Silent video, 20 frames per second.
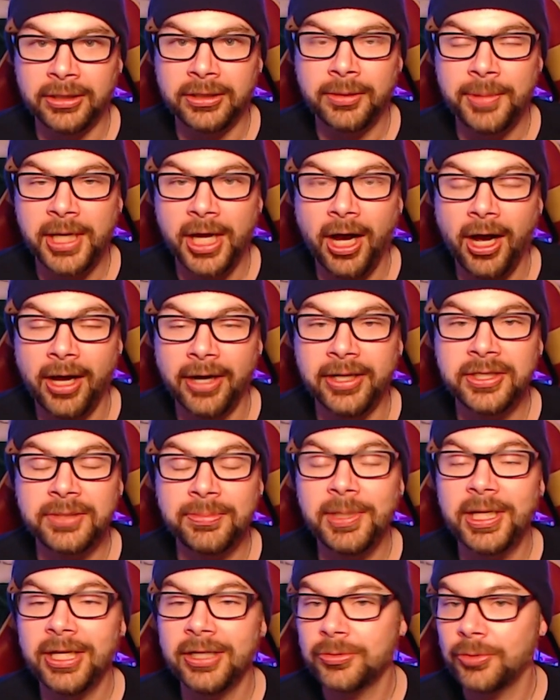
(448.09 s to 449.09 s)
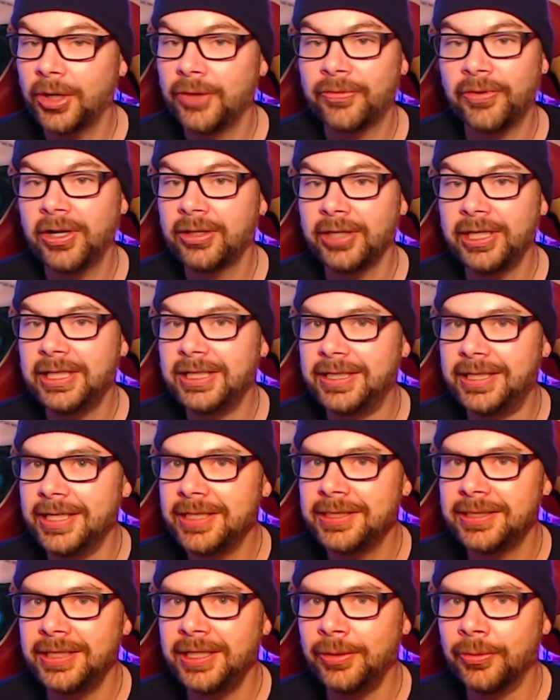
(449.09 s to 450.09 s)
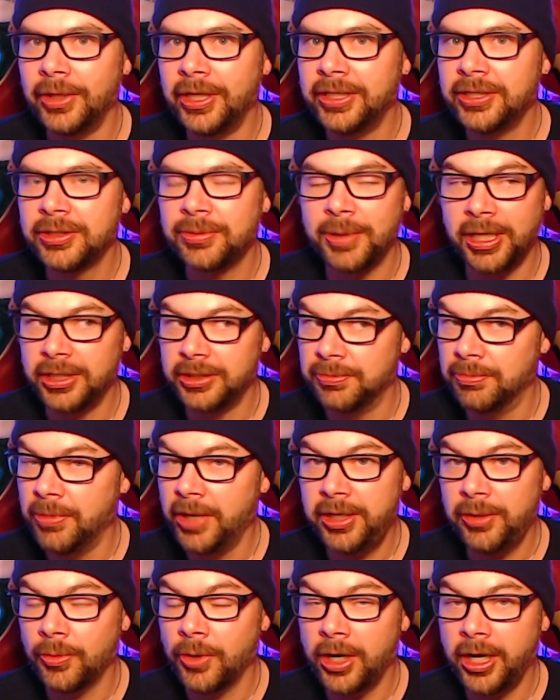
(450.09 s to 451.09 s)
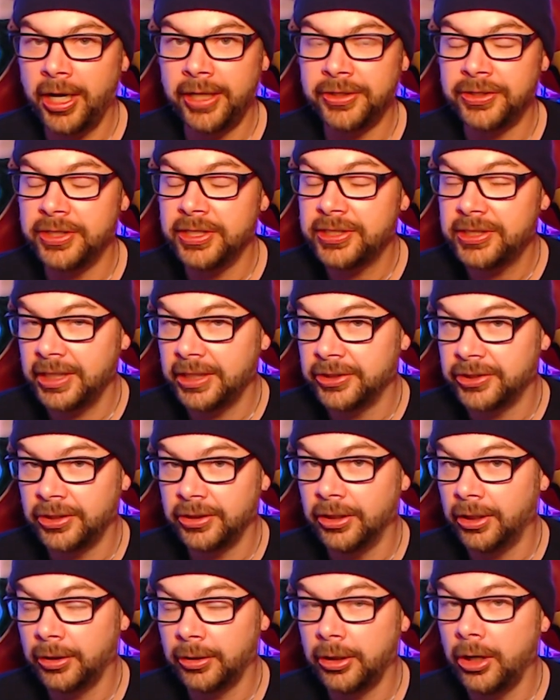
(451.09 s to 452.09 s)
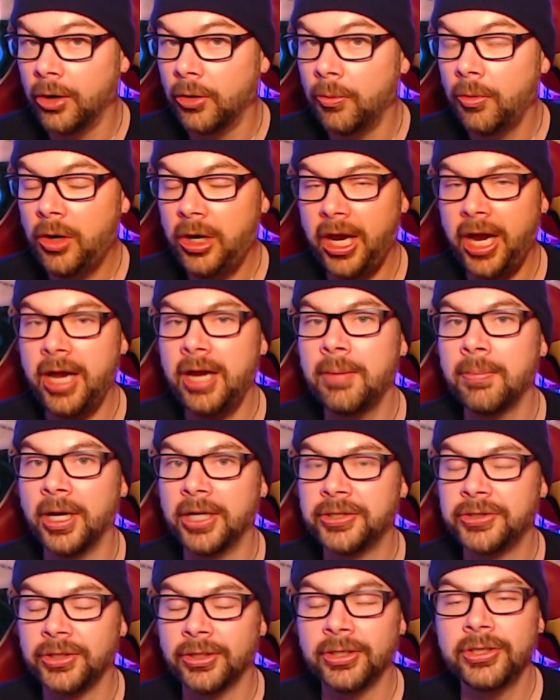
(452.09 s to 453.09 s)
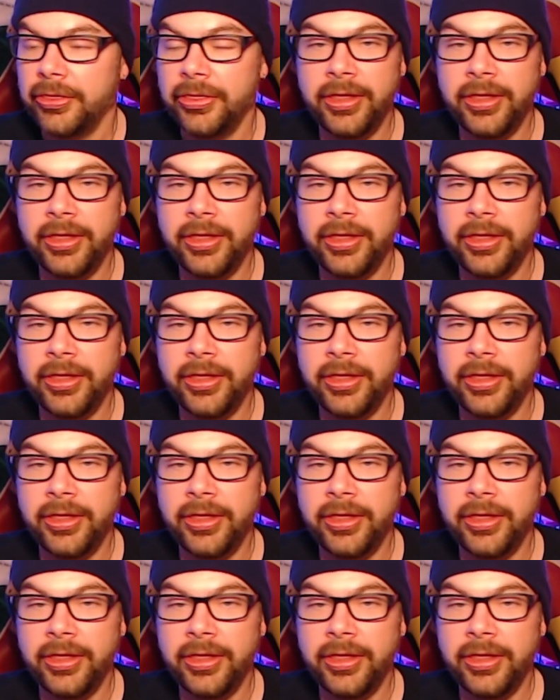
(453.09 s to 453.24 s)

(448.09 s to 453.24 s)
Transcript: to be honest, because quite frankly, Disney wins, because money-wise, this thing's gonna go gangbusters.